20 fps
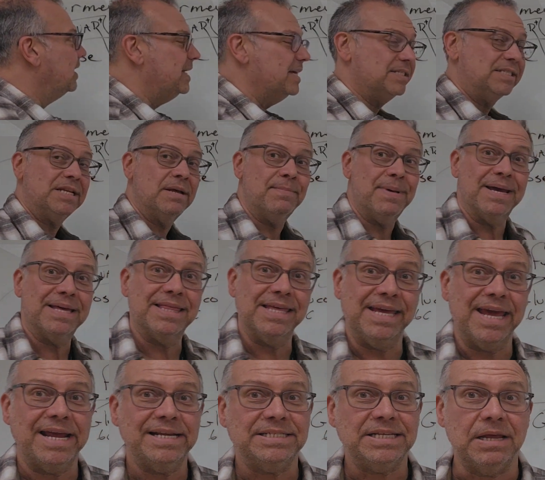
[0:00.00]
is to make
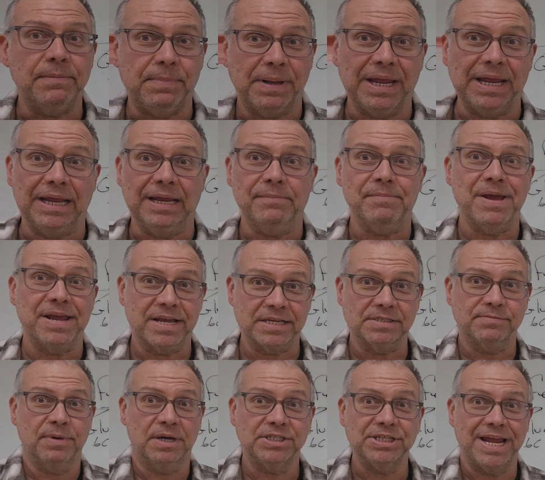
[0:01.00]
the ATP, make
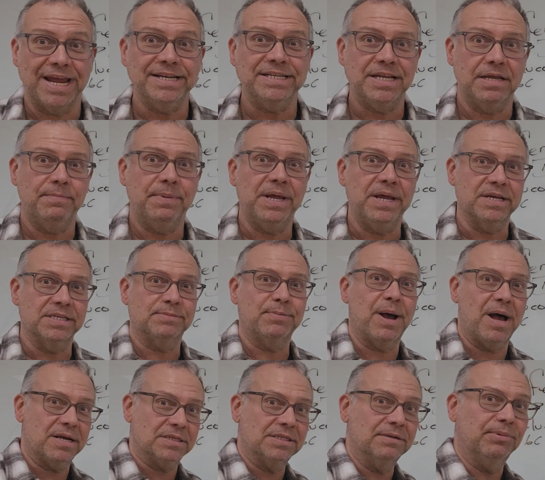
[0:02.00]
as much ATP as
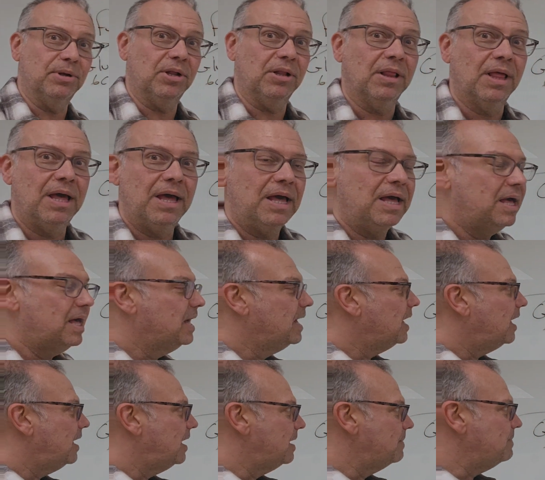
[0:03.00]
possible.
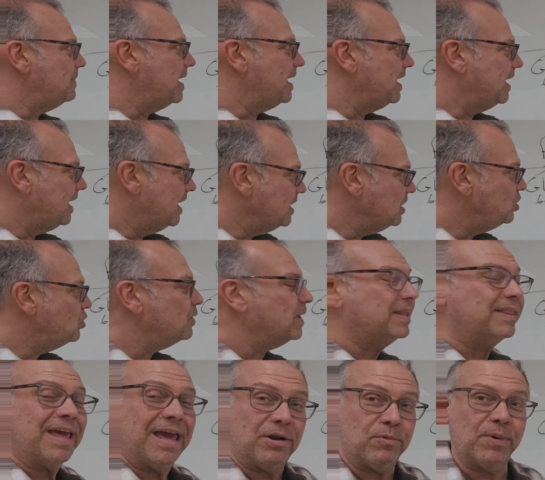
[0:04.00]
In
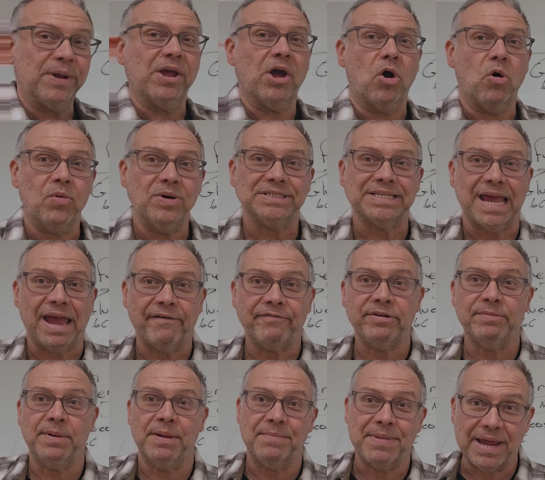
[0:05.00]
doing that, we always have
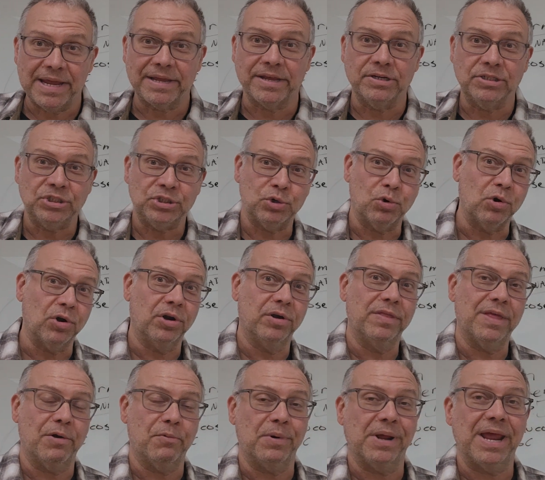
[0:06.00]
to be making sure
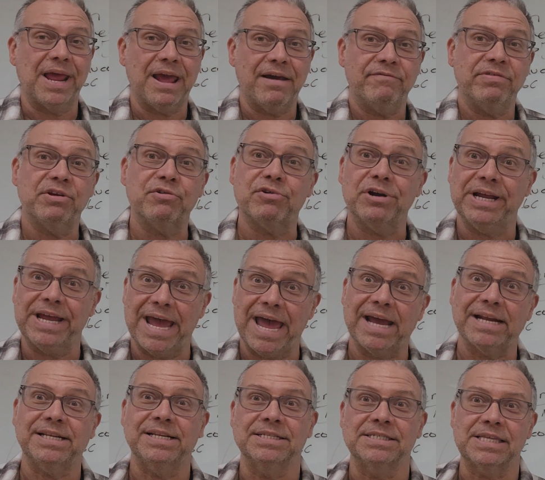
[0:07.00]
that we have the
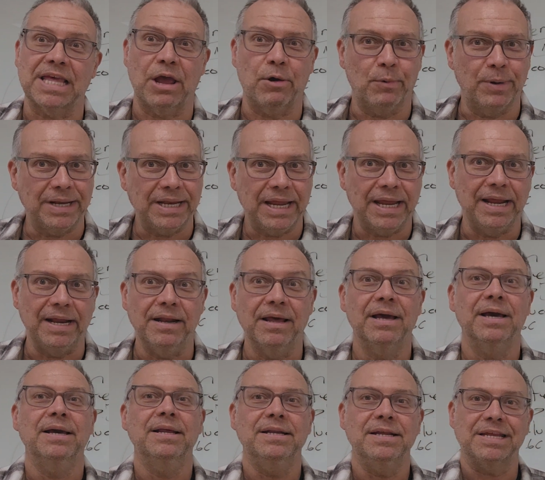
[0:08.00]
reactants that we need
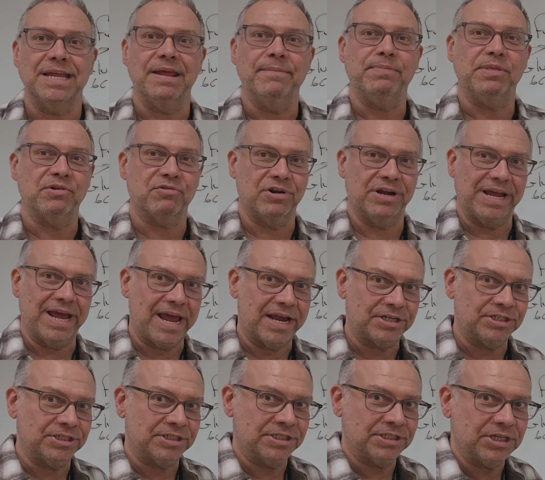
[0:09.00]
to keep the
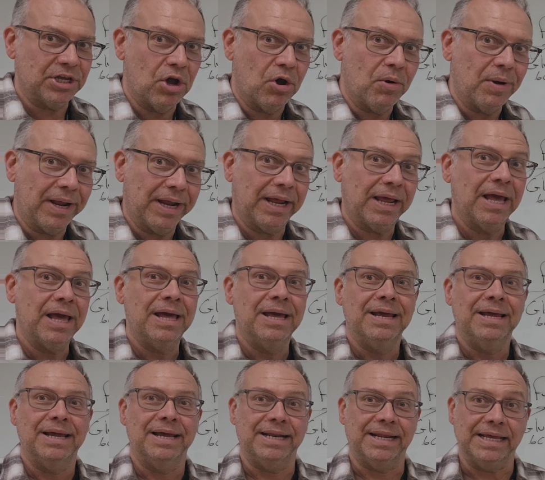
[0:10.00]
reactions going.
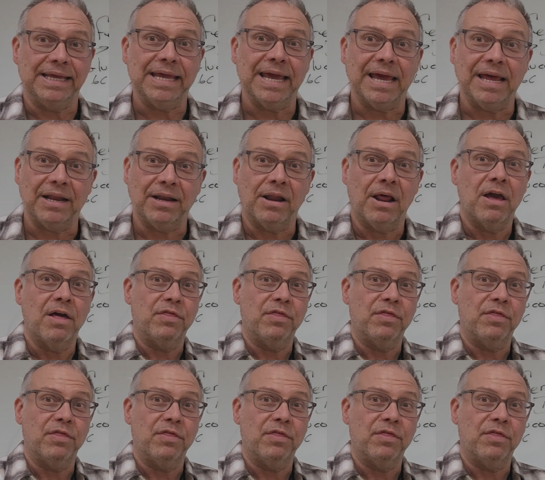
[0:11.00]
And again,